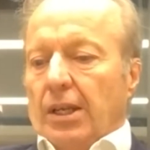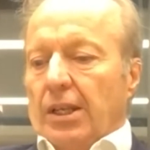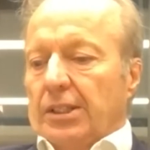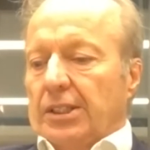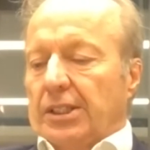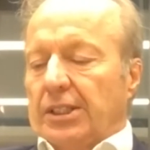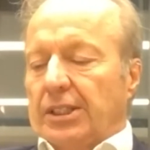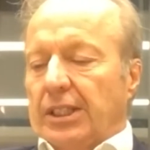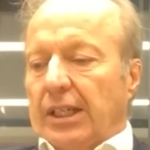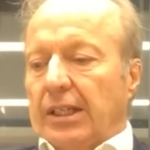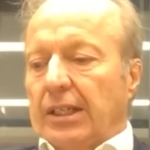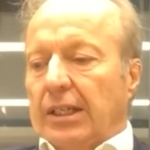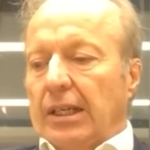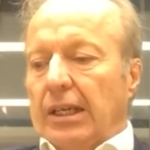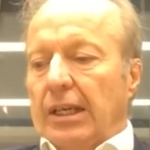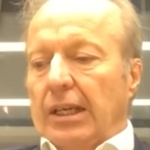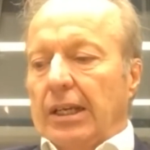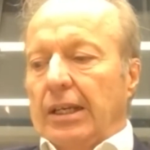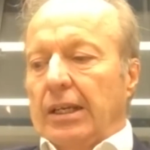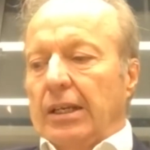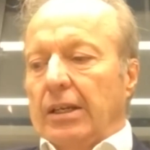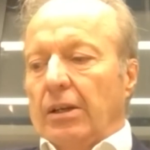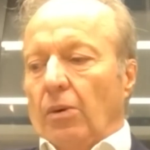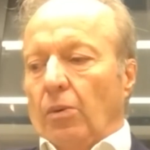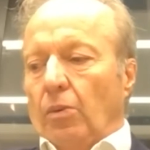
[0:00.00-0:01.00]

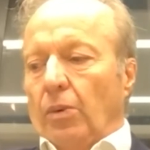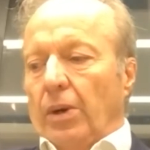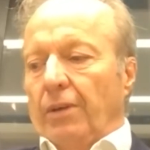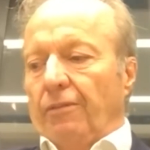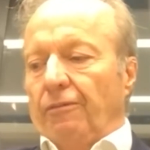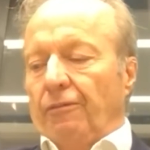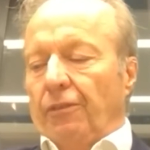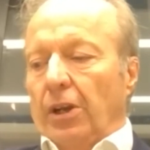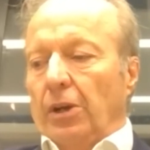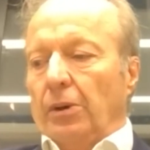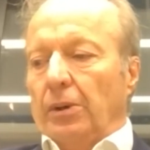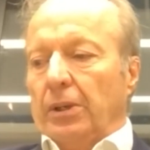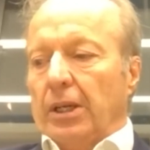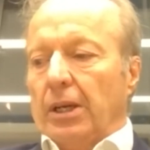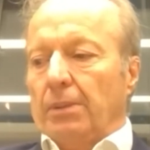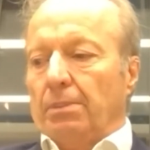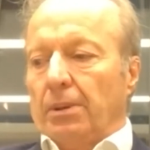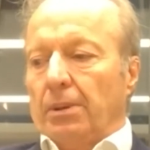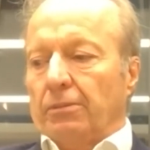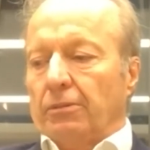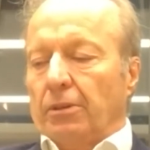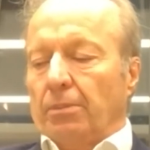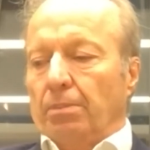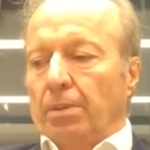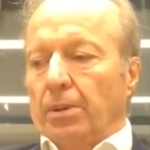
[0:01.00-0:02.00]
Secondly, we're following up
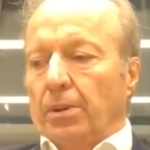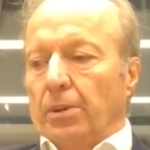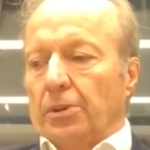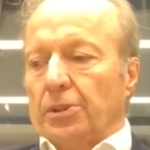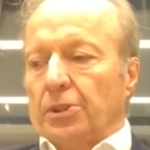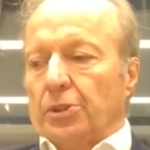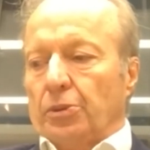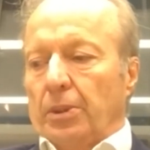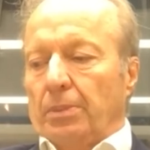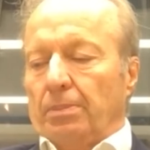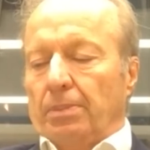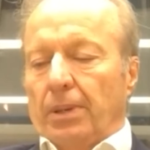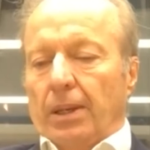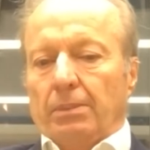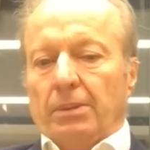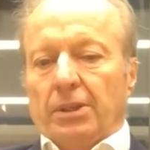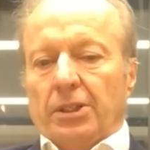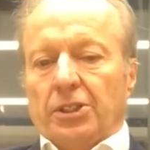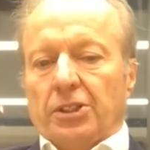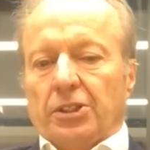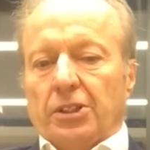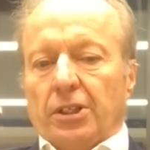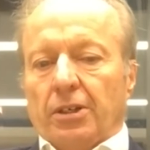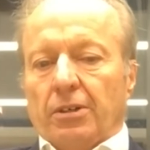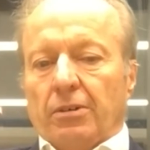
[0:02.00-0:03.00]
on reports we
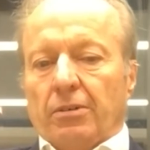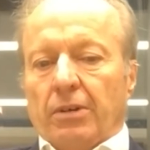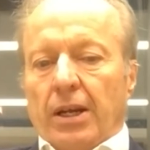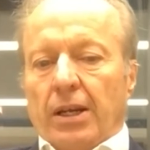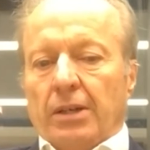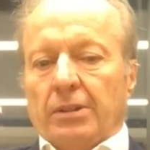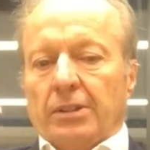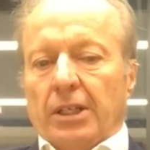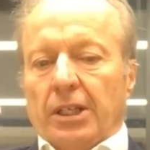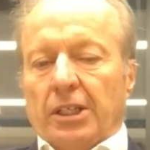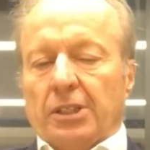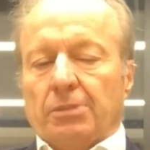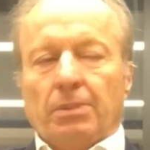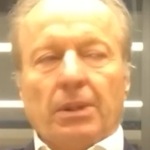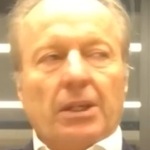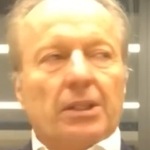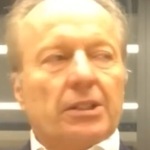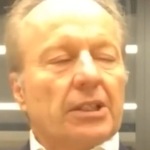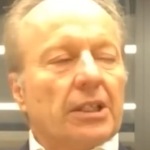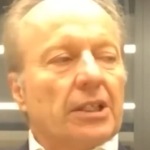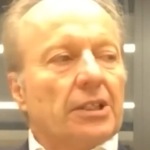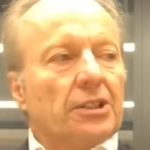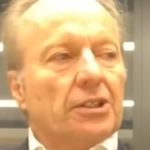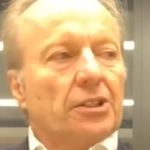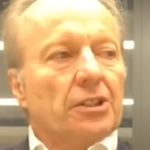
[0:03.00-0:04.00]
published around
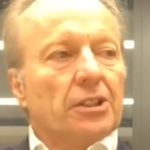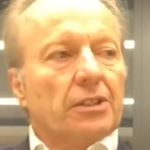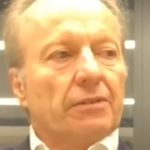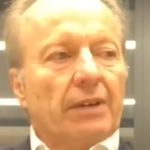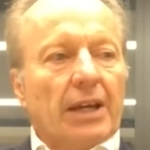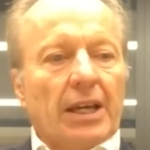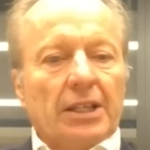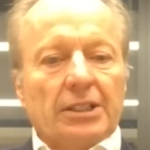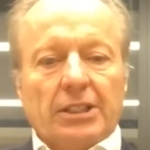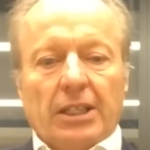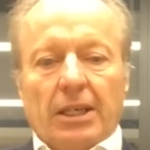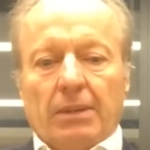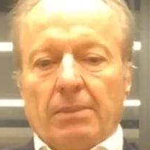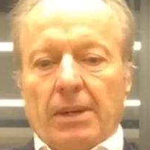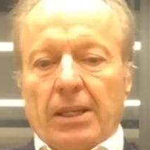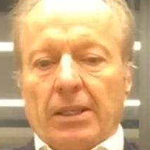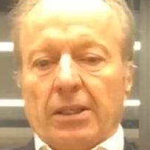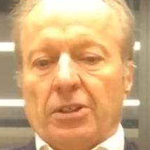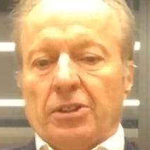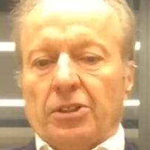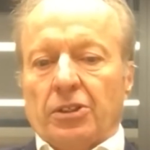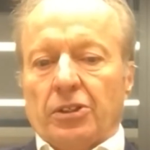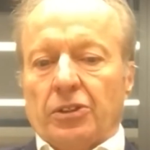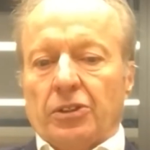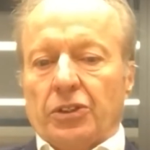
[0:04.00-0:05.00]
expectations of asset
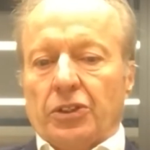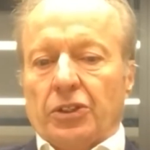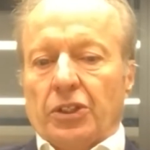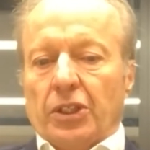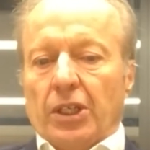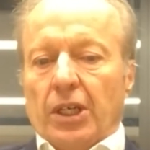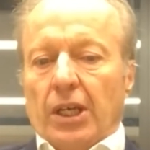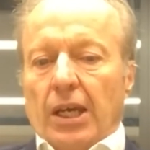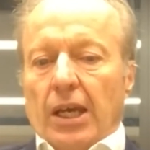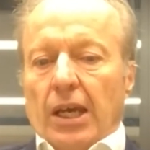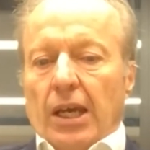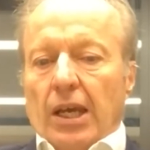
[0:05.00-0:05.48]
managers,